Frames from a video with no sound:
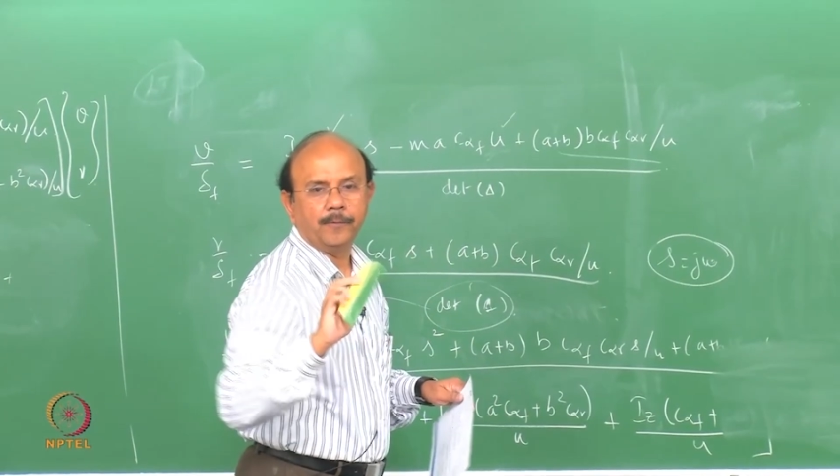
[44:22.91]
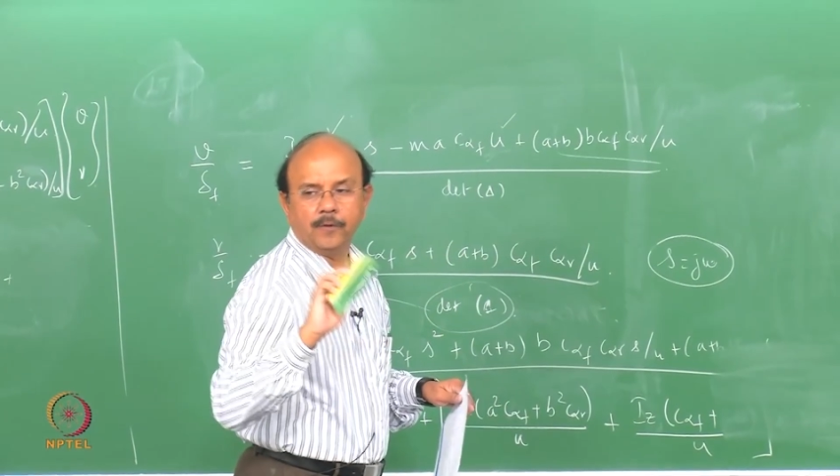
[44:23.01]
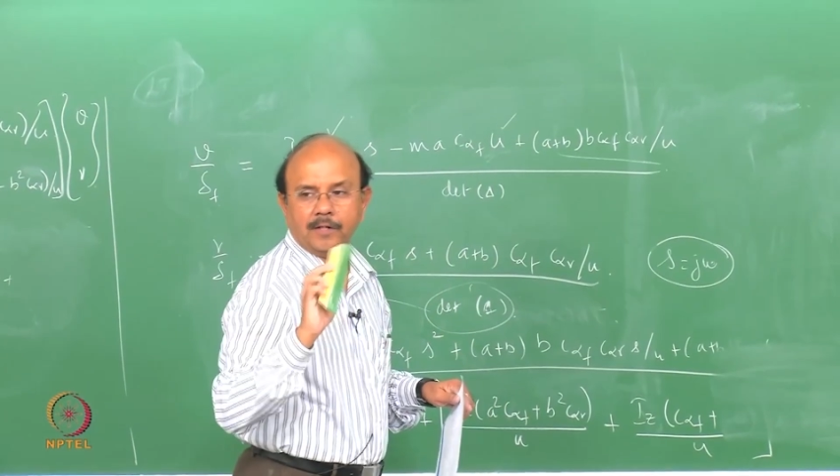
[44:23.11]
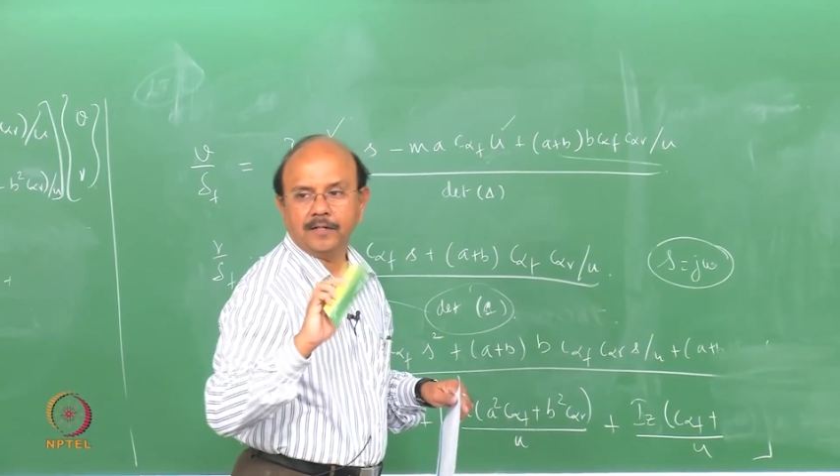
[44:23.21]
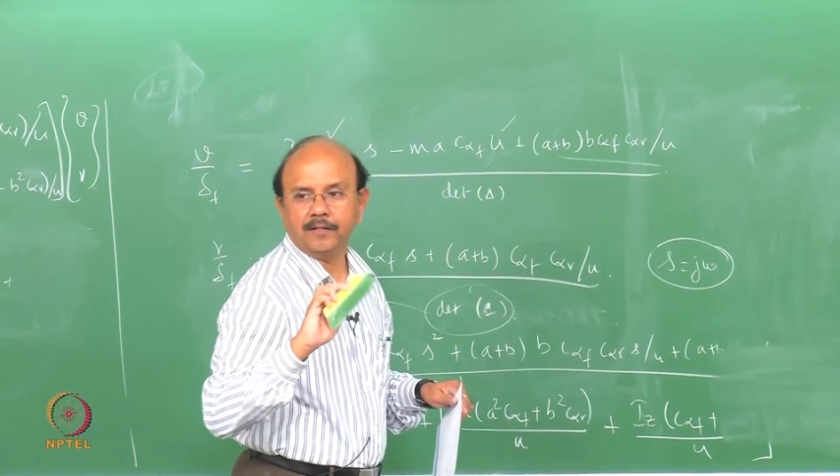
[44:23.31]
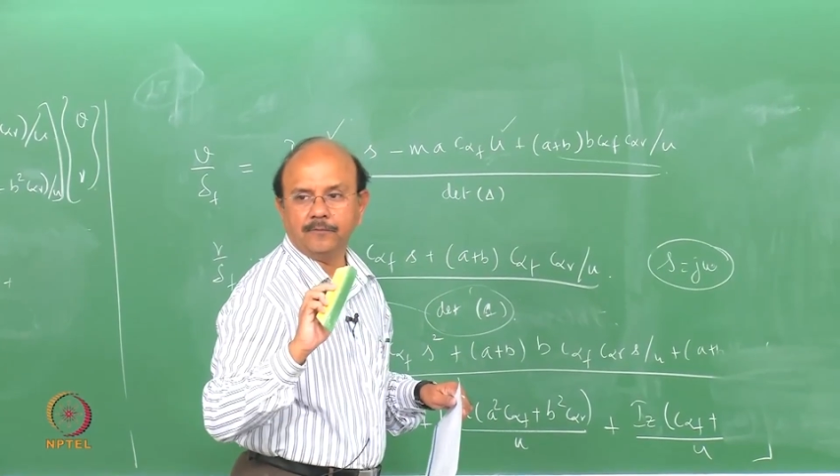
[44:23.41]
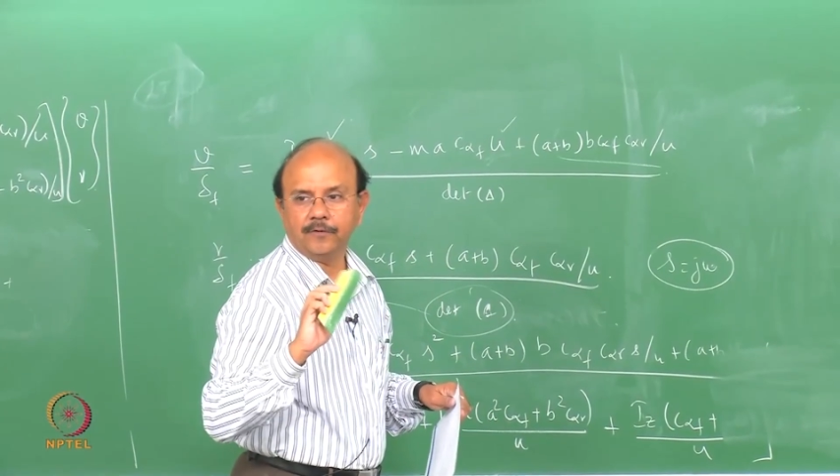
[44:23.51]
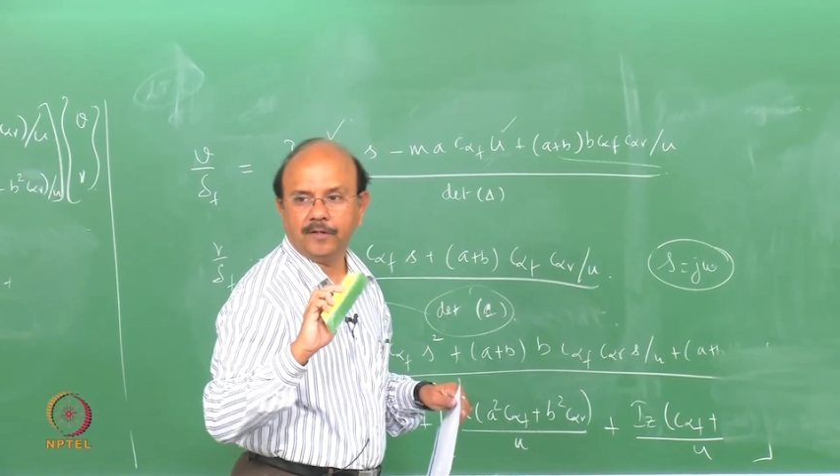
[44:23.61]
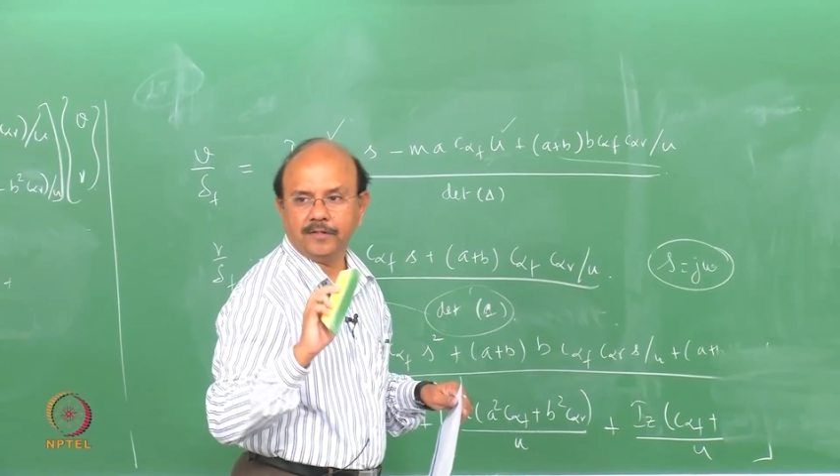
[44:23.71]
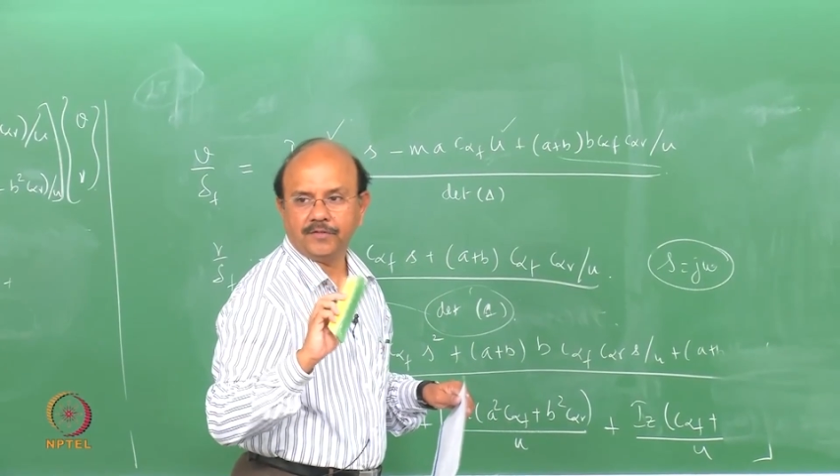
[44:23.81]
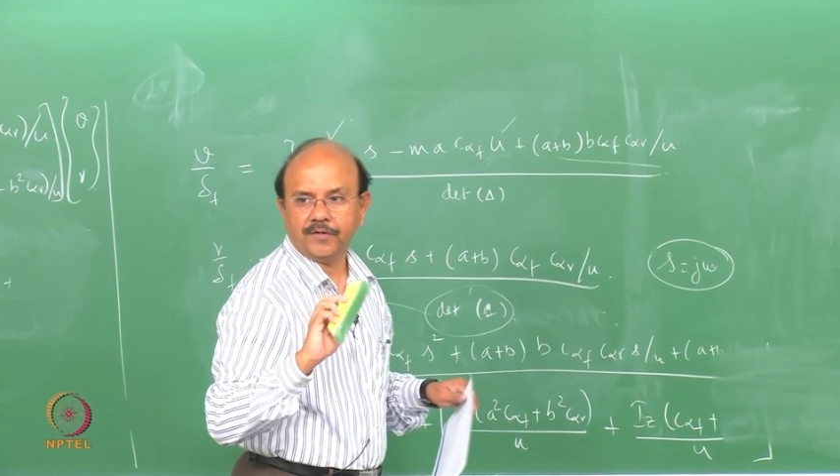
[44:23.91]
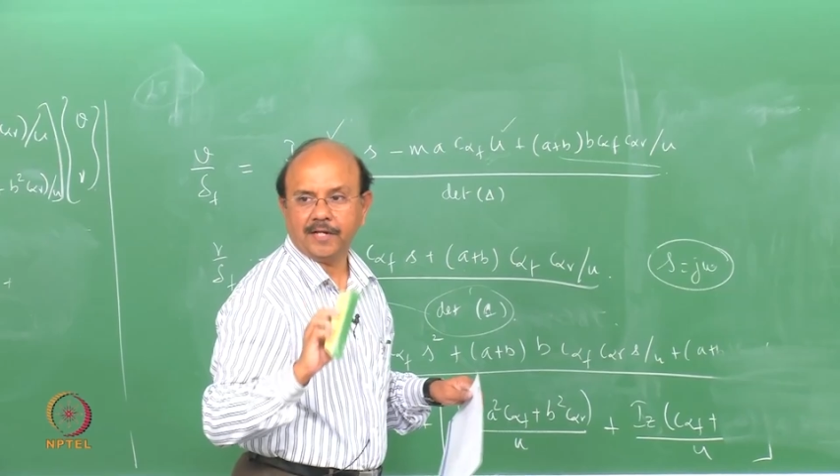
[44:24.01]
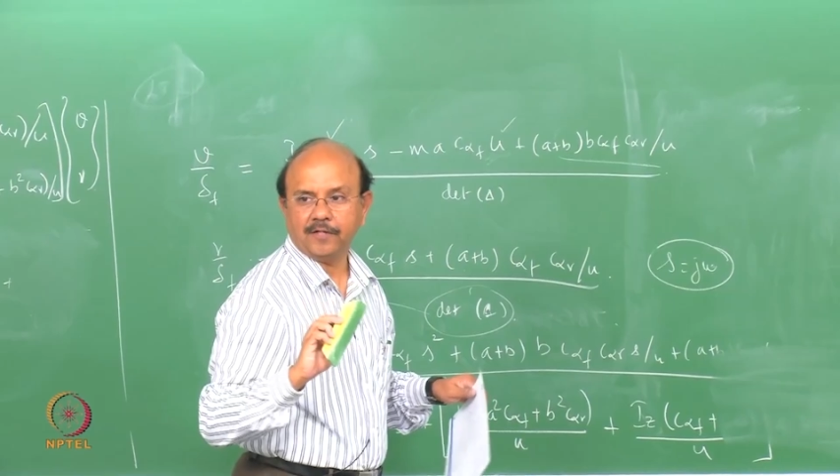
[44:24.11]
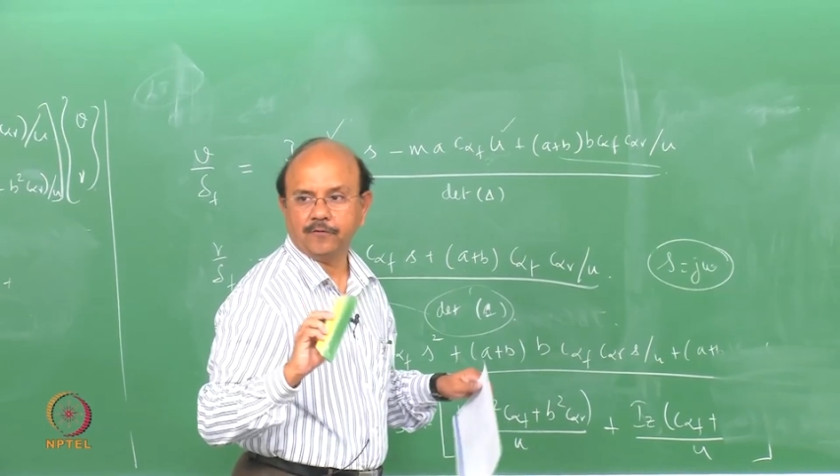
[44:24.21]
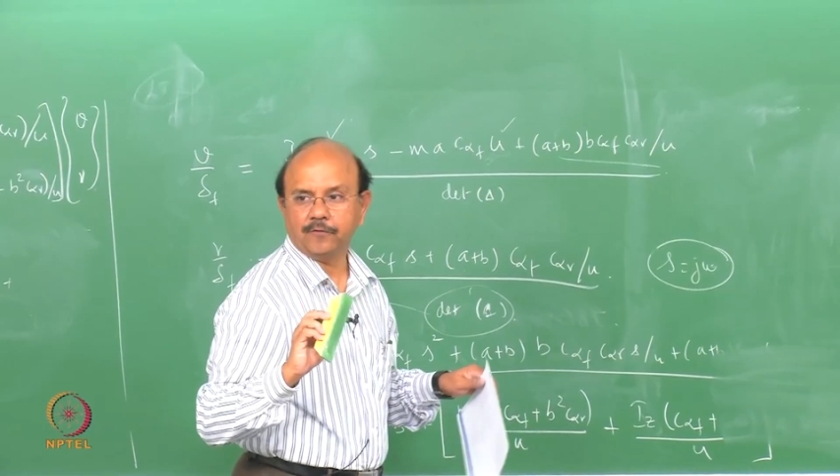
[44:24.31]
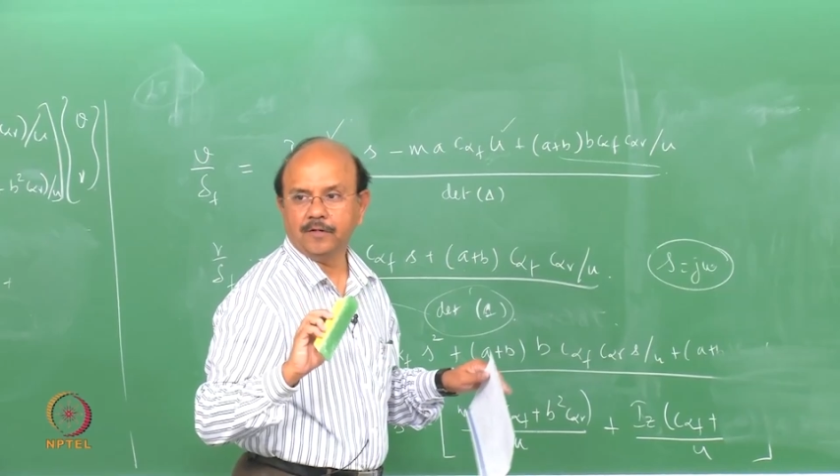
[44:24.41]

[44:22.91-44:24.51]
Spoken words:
we are in track.